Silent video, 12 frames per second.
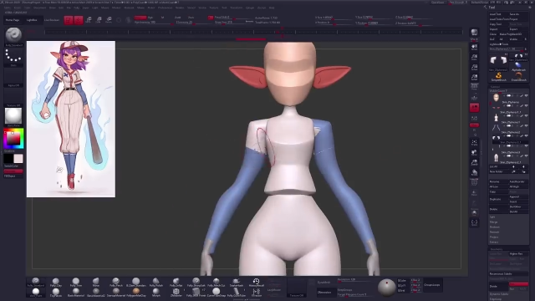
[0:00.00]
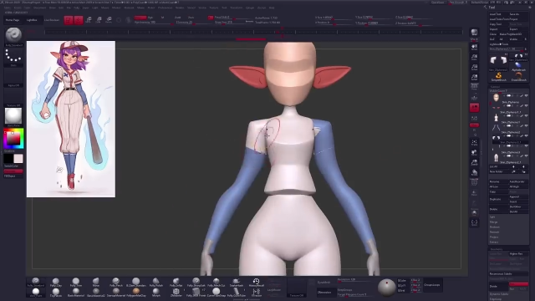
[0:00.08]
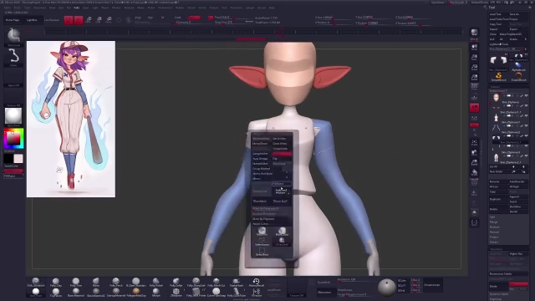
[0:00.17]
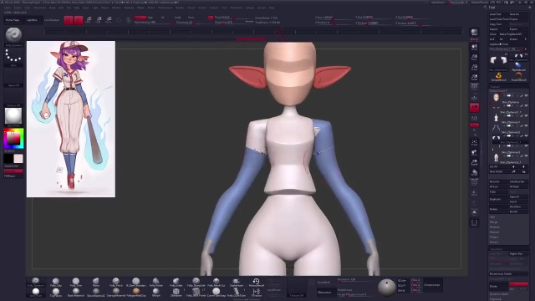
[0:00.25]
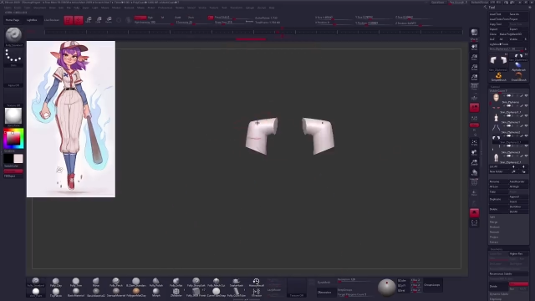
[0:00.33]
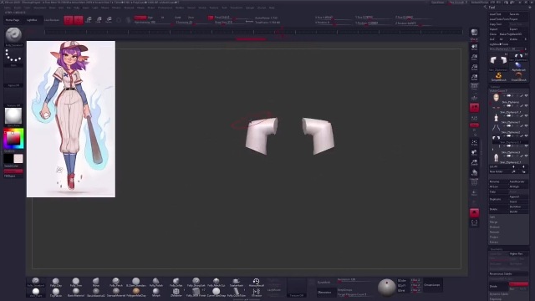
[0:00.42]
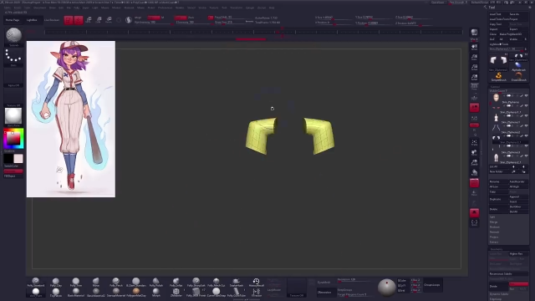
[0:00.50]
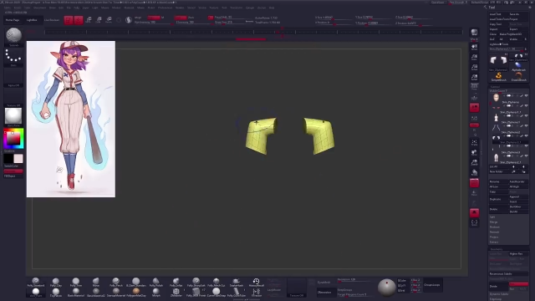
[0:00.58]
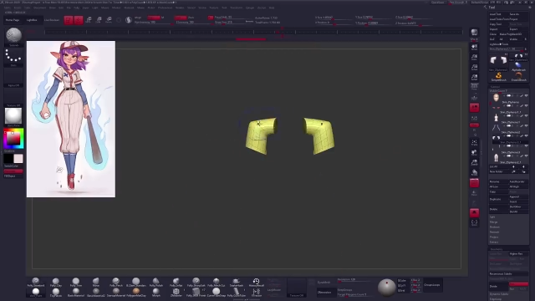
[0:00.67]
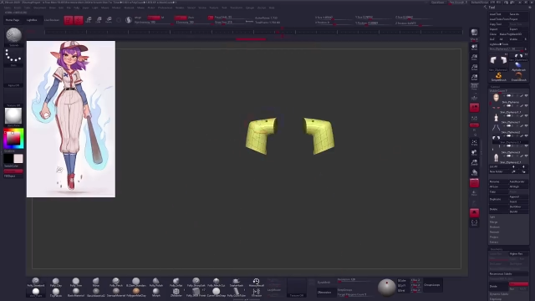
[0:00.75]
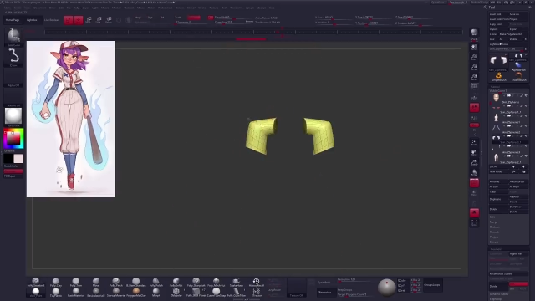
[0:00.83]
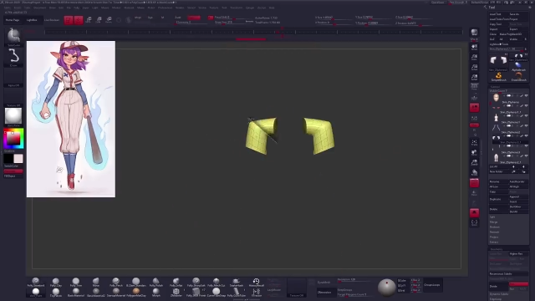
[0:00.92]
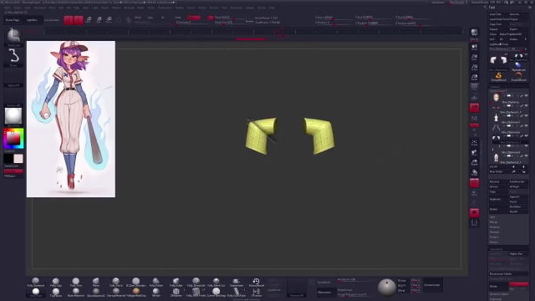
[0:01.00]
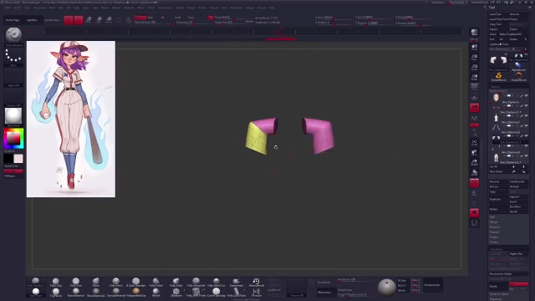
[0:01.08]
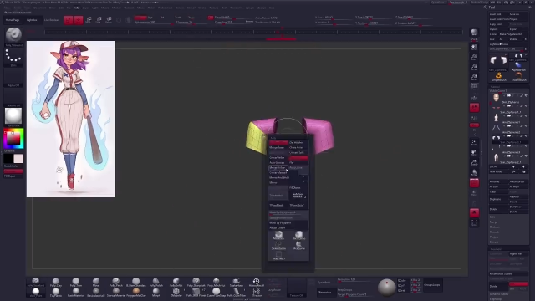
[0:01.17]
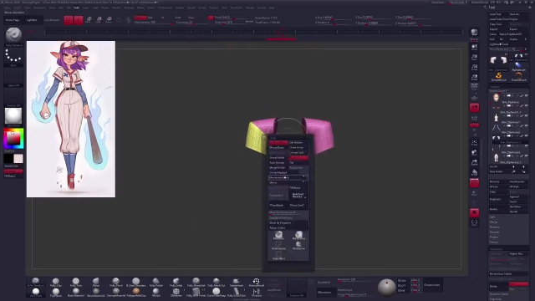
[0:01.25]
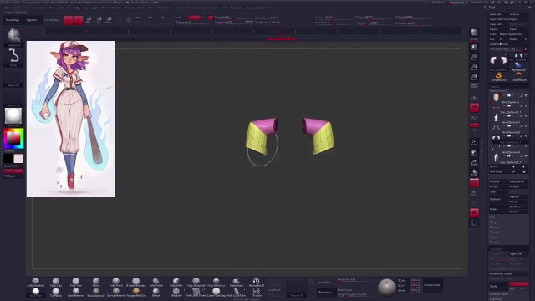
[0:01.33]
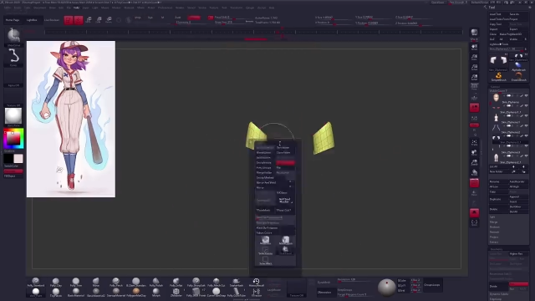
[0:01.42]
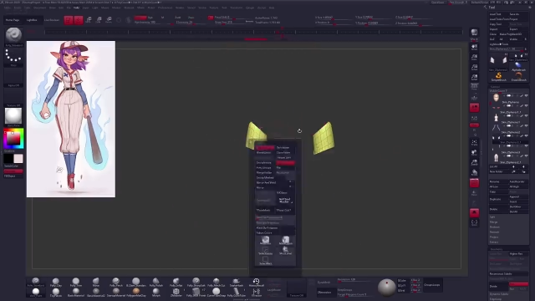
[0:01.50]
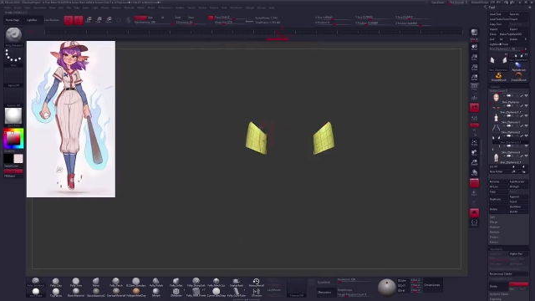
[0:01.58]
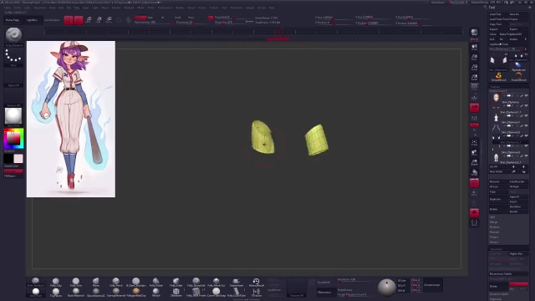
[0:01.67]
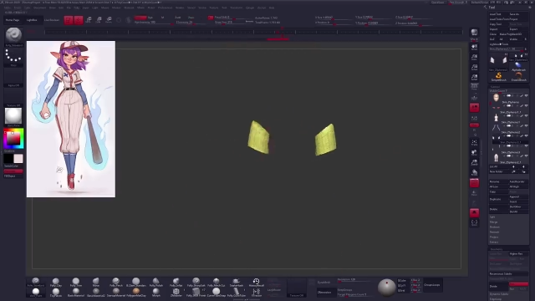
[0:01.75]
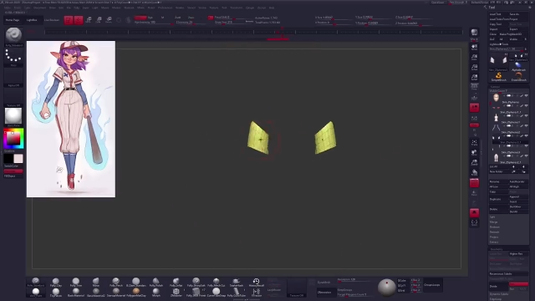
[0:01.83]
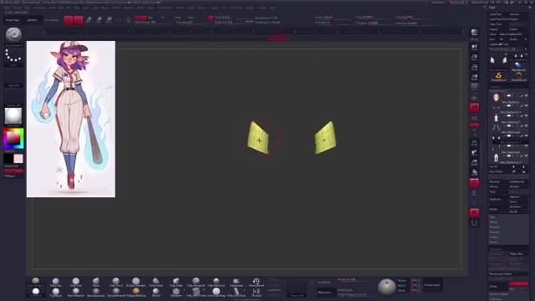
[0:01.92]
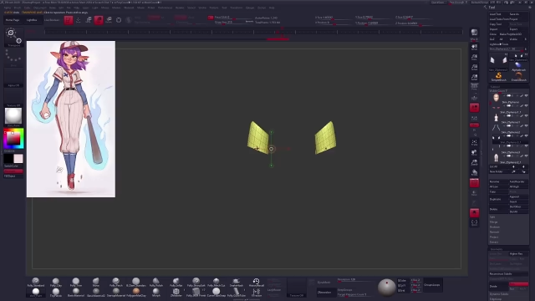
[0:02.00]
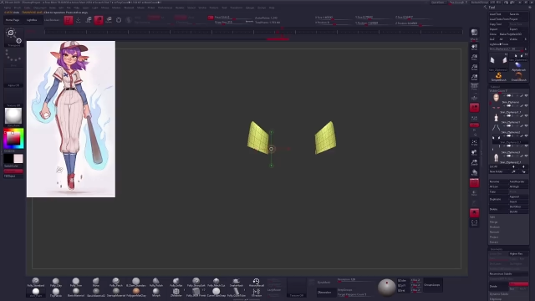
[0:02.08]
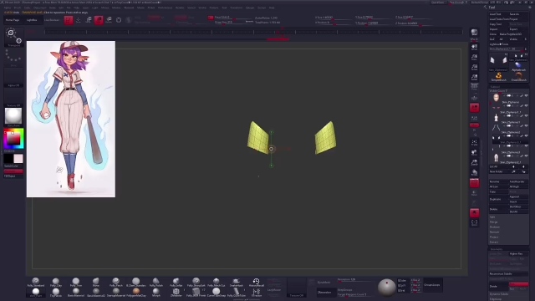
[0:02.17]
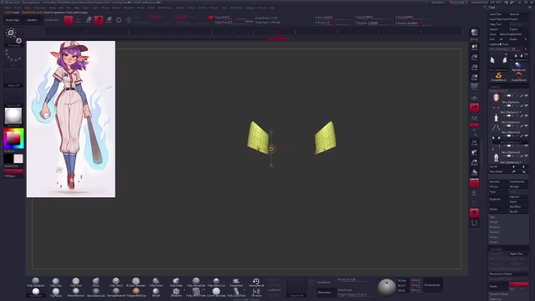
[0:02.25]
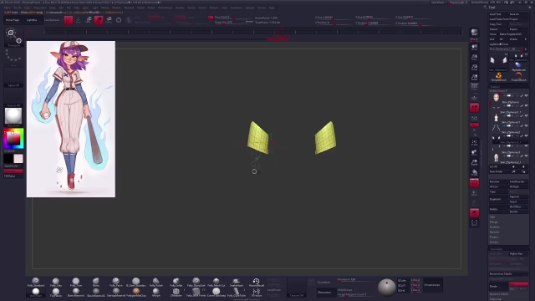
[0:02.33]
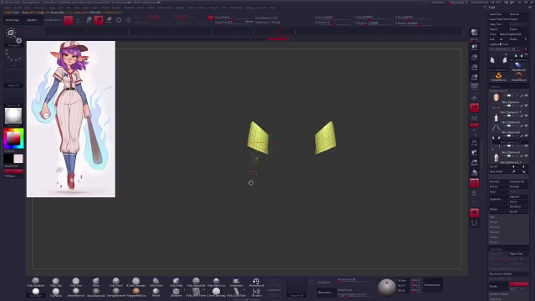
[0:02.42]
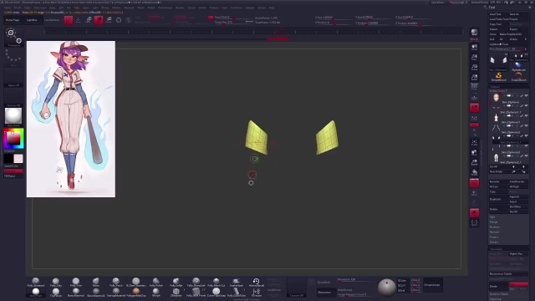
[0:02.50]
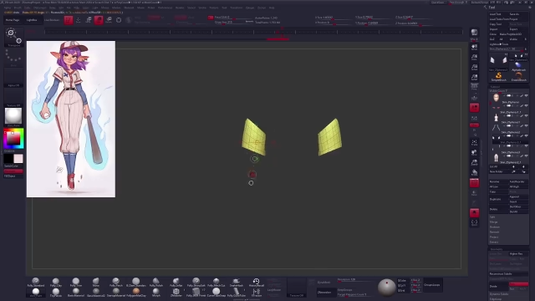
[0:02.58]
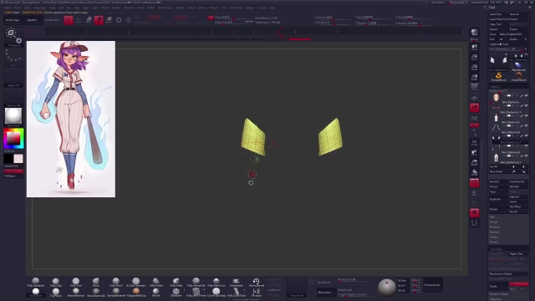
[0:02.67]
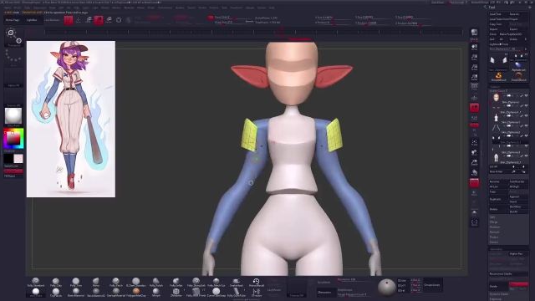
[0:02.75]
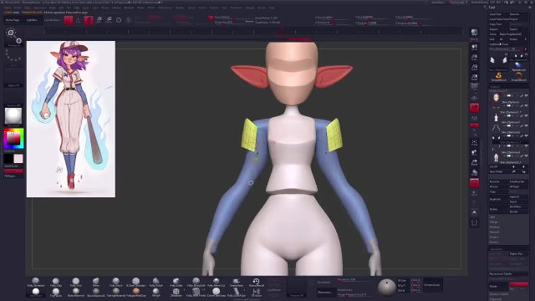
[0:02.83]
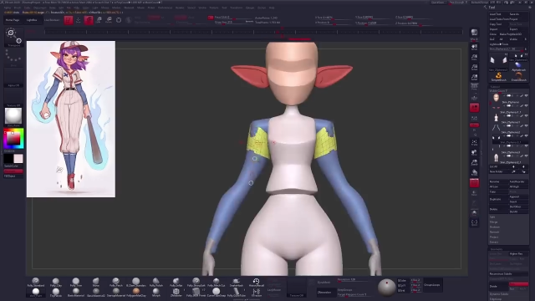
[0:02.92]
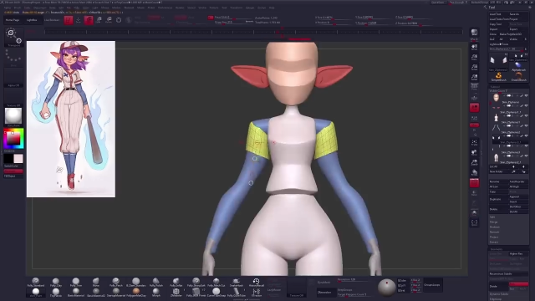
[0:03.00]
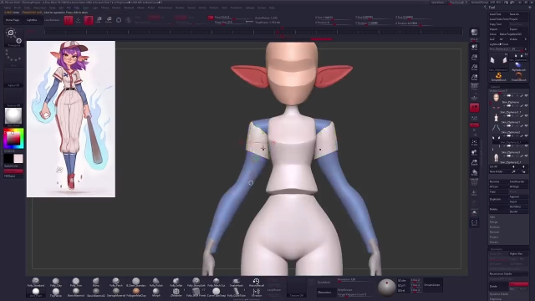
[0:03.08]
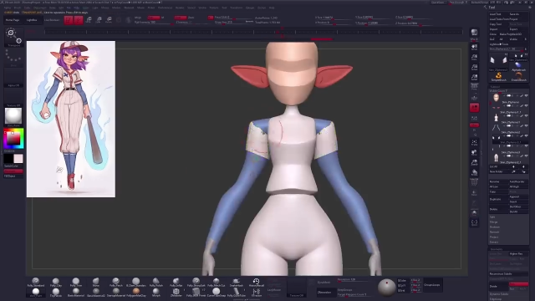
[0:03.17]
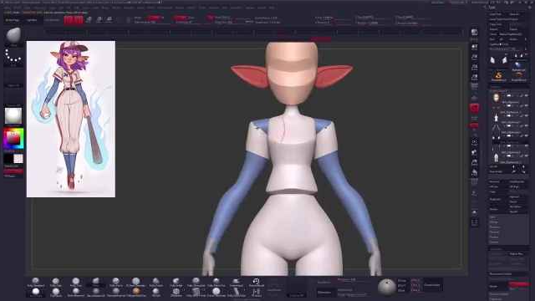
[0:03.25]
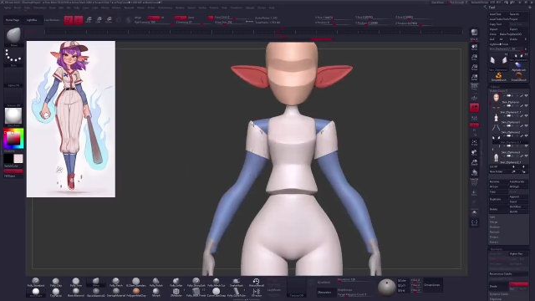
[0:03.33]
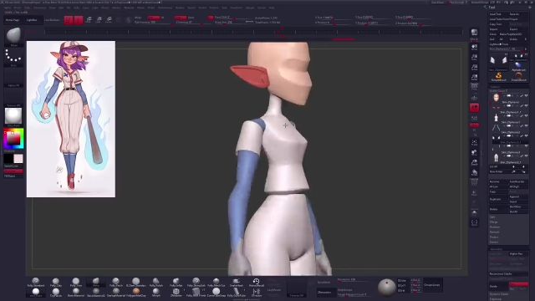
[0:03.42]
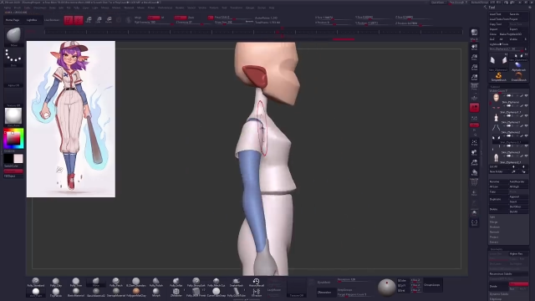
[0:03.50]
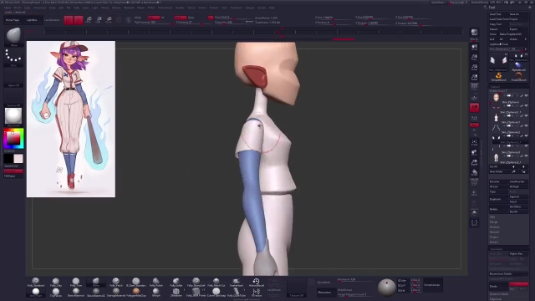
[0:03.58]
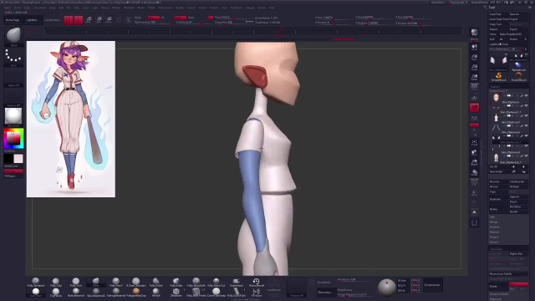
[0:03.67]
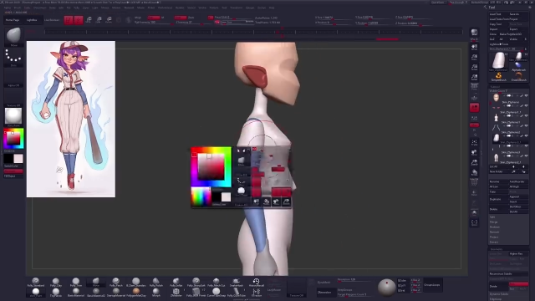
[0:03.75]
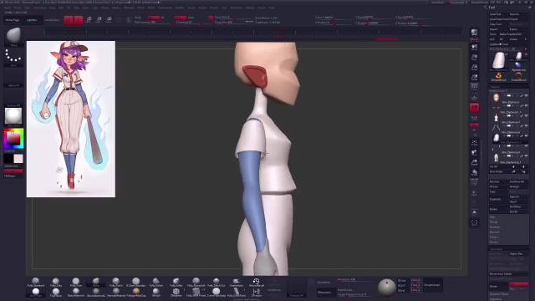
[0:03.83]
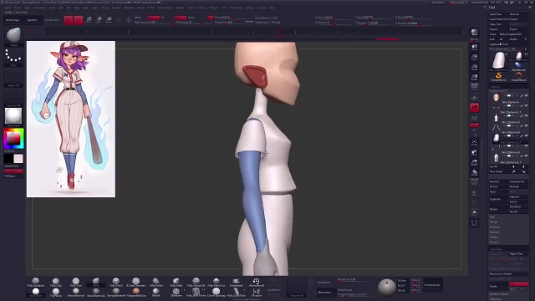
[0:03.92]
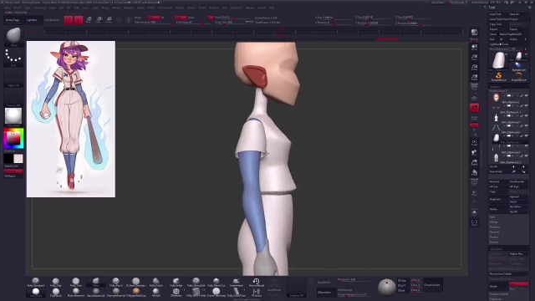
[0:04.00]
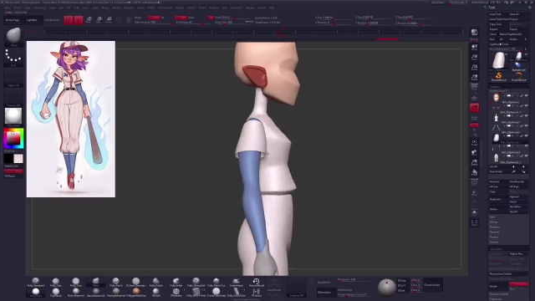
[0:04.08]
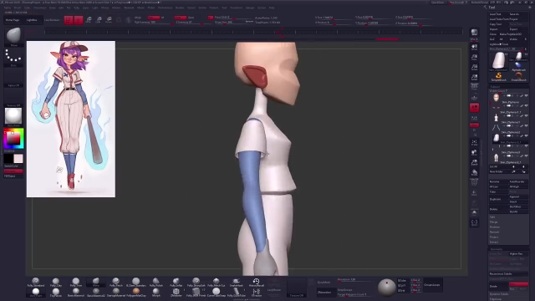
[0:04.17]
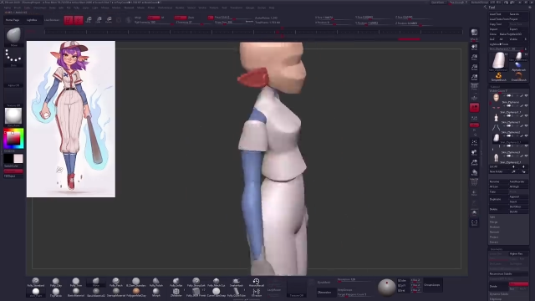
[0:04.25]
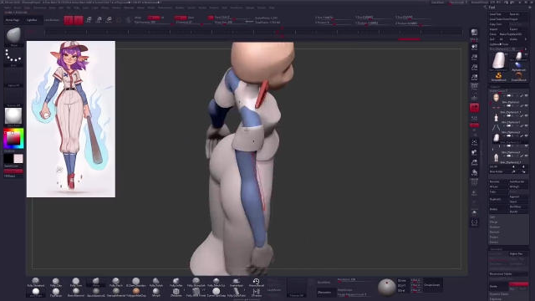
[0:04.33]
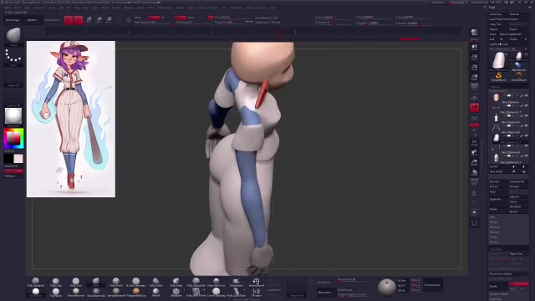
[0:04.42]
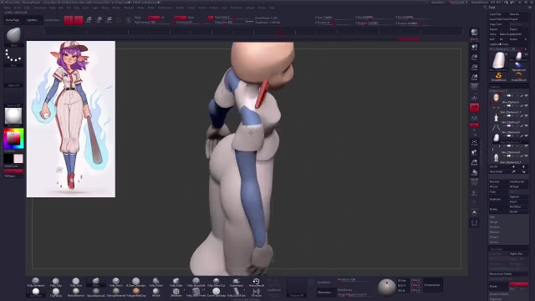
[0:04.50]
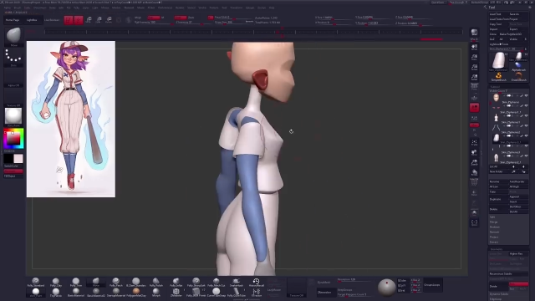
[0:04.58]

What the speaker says: [unreadable: no face in view]